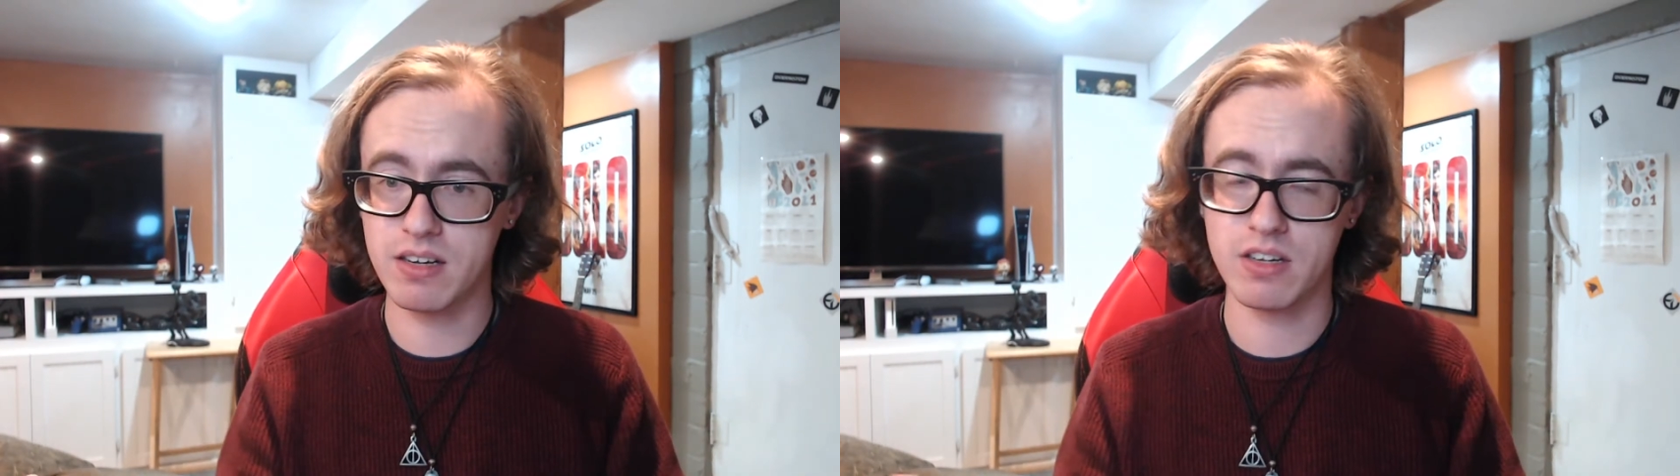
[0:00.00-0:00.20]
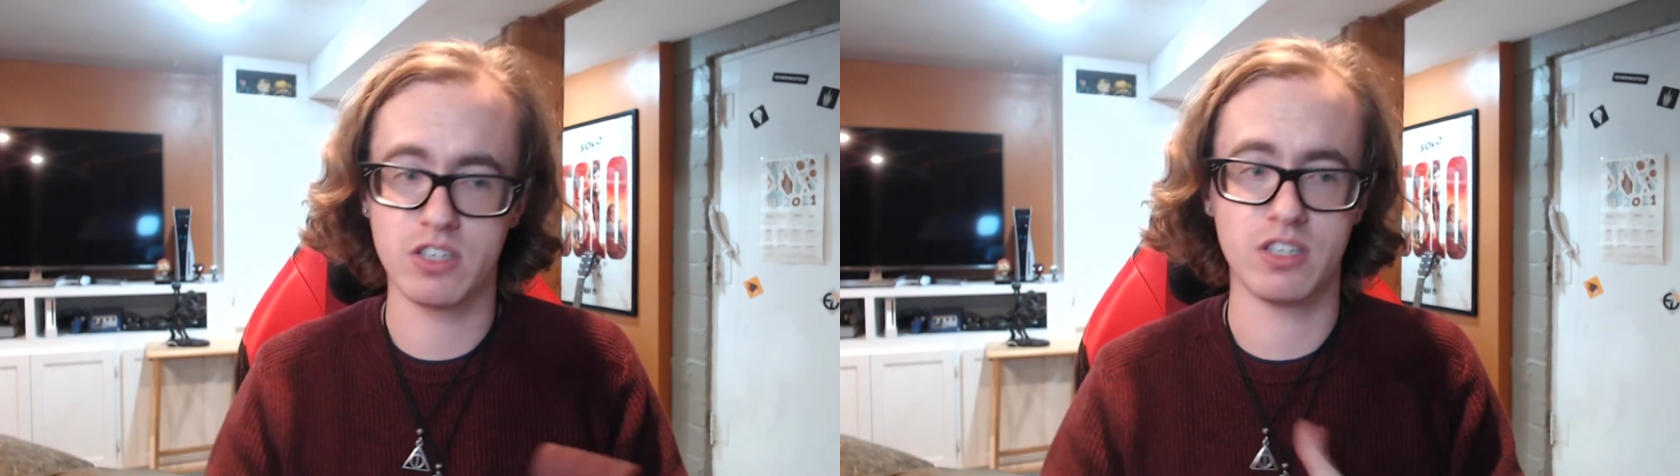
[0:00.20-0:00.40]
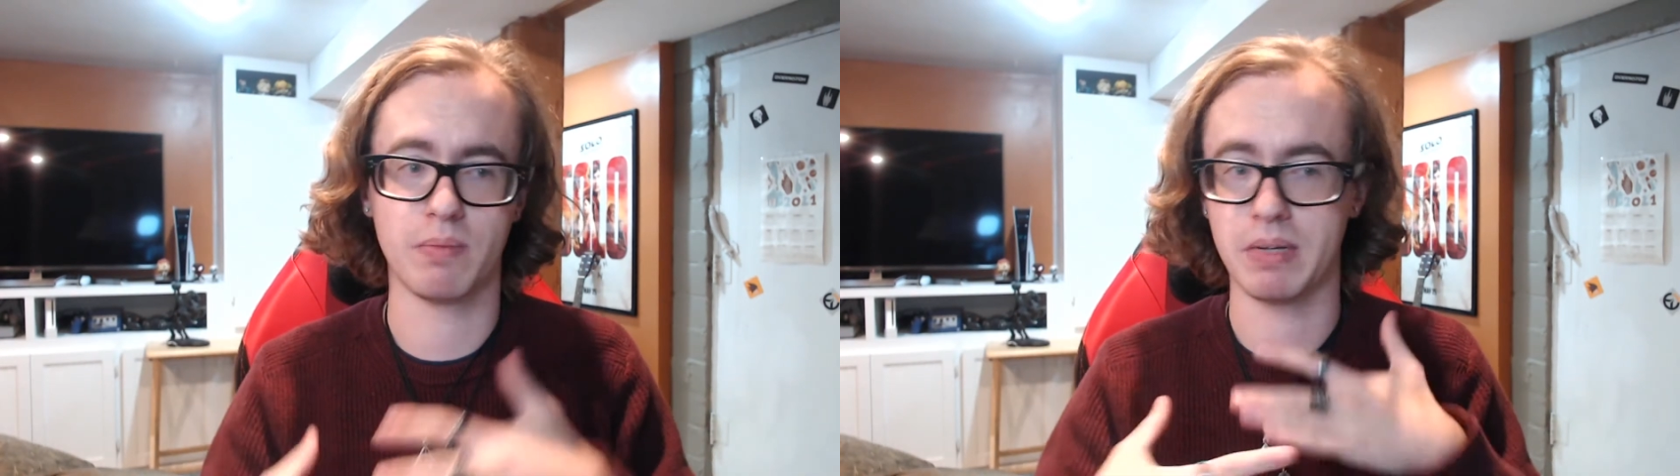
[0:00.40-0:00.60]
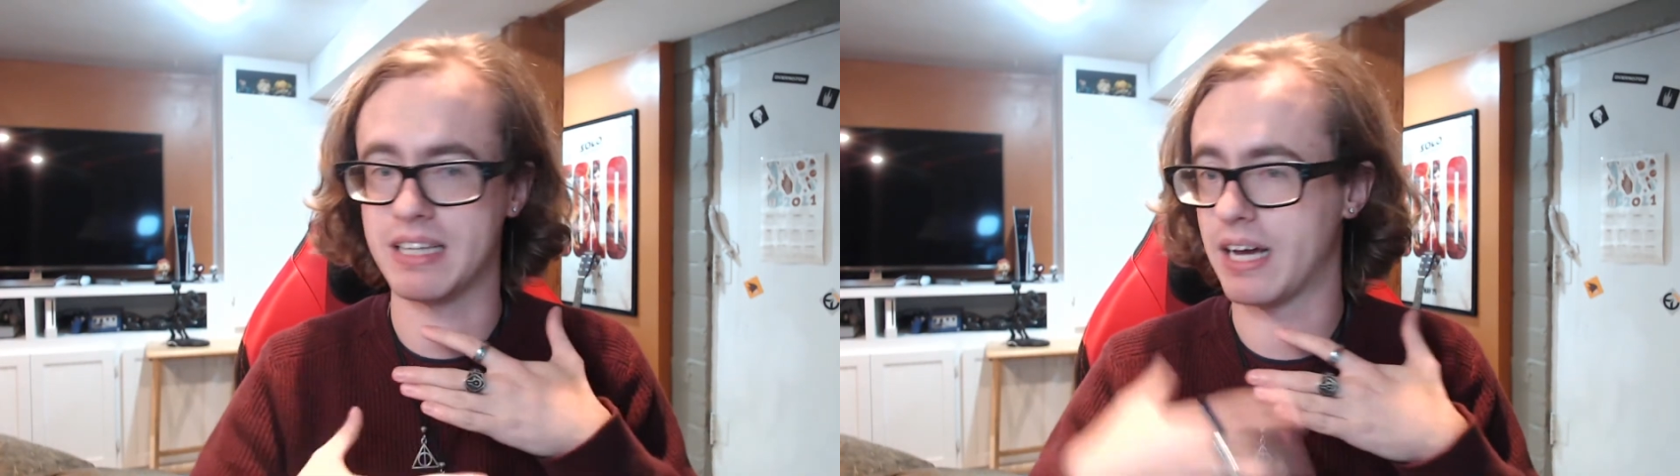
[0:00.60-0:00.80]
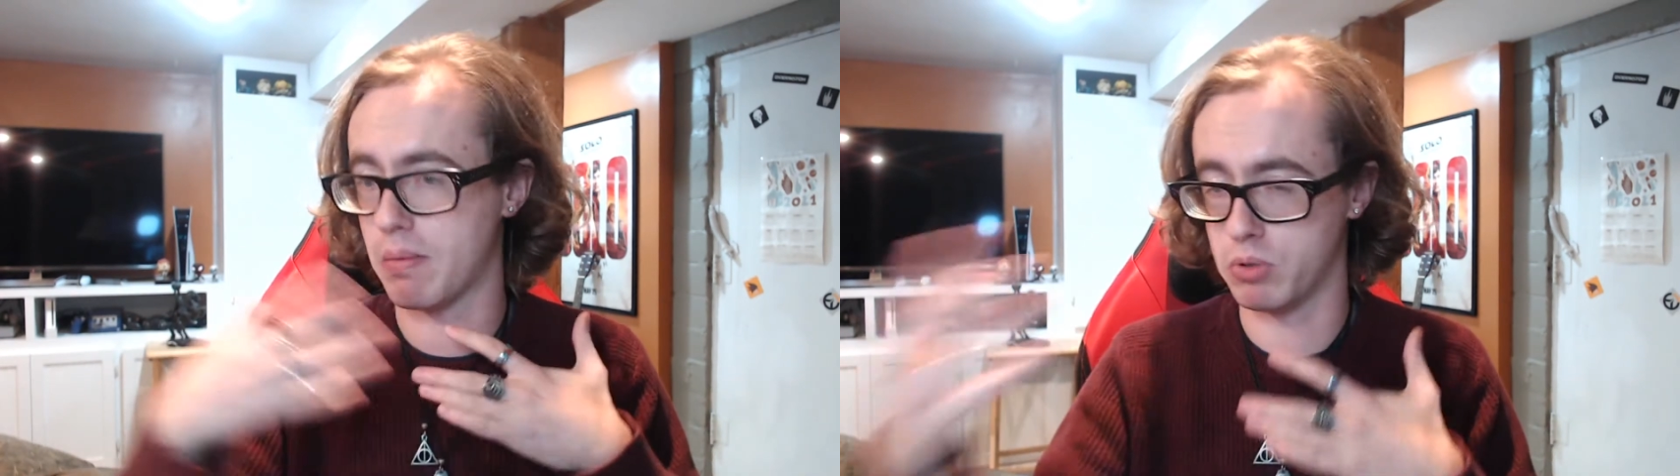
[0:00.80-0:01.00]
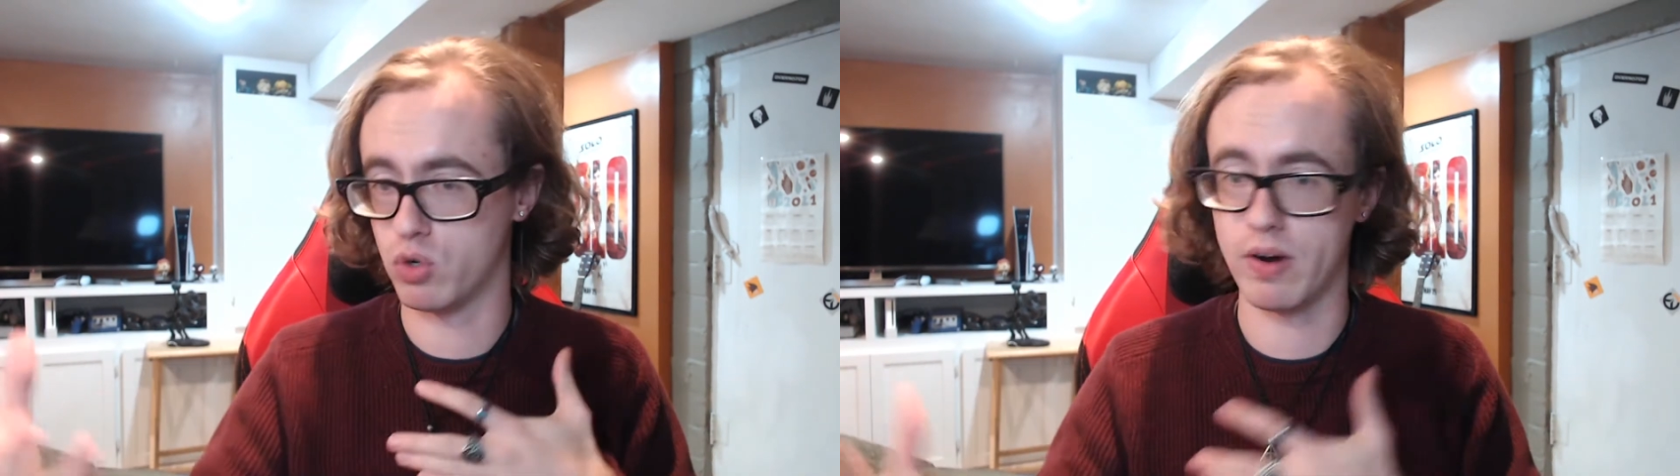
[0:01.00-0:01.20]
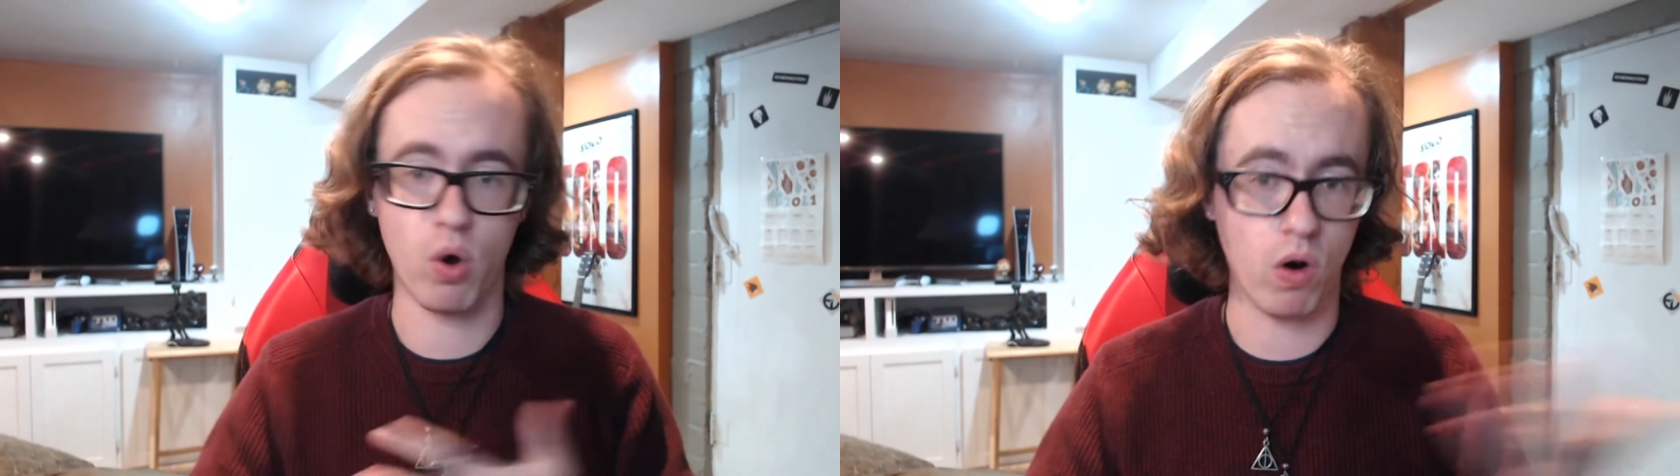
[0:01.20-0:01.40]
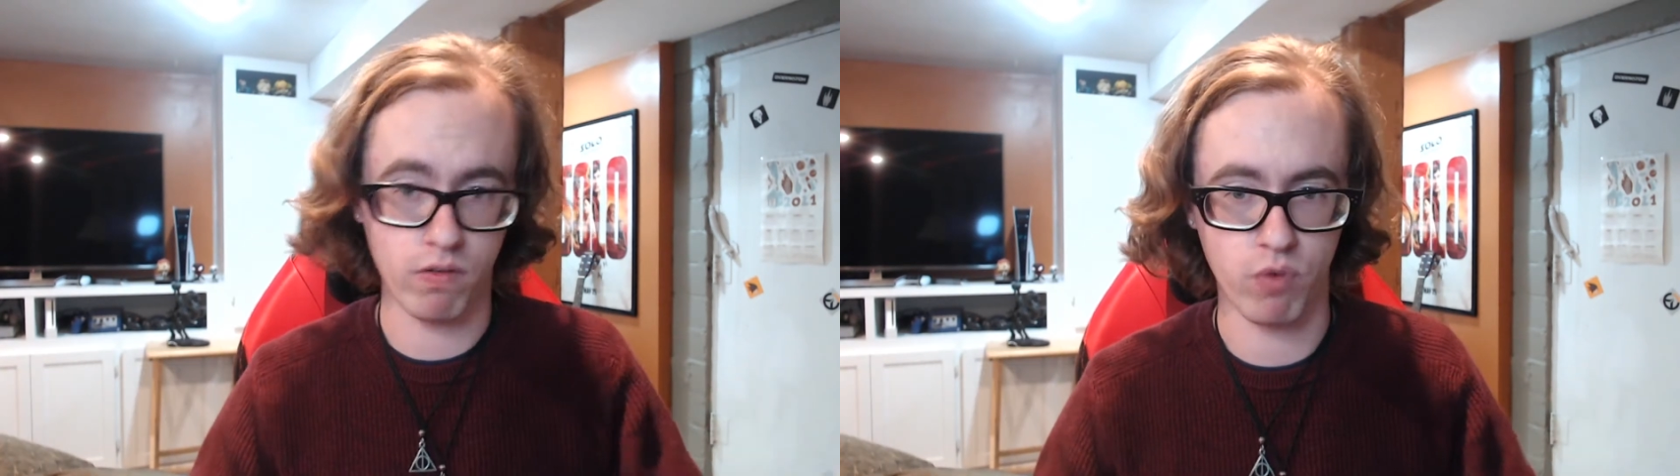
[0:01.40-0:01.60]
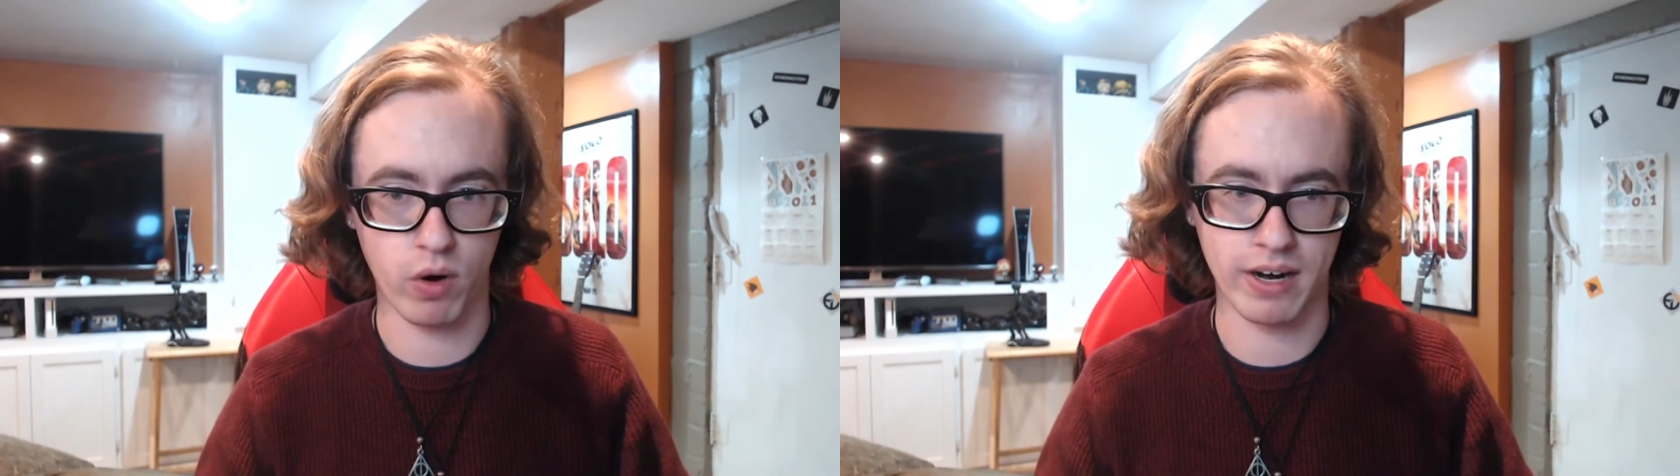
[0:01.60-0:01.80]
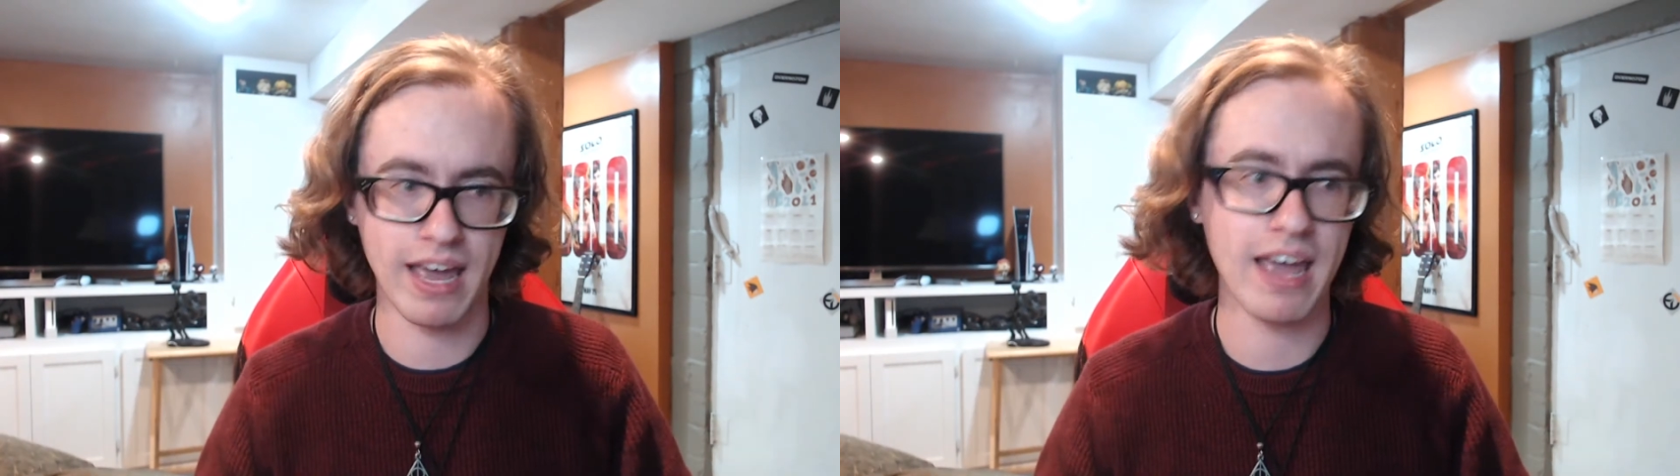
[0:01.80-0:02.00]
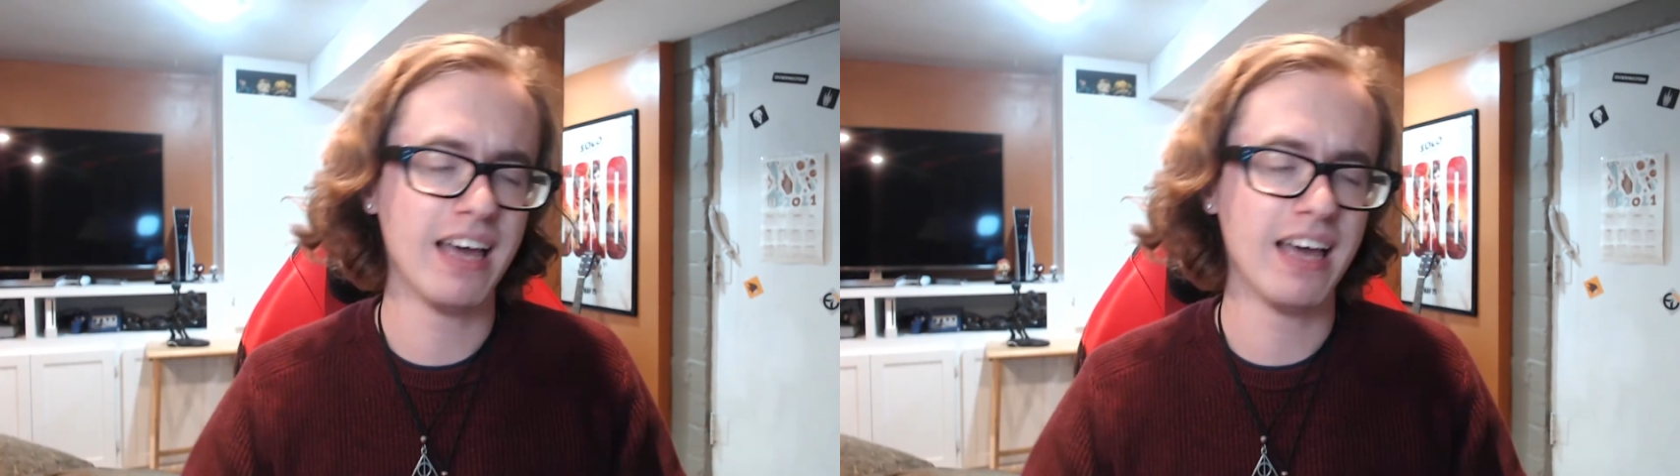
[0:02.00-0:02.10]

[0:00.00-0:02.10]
to something like a Blu-ray or a 4K.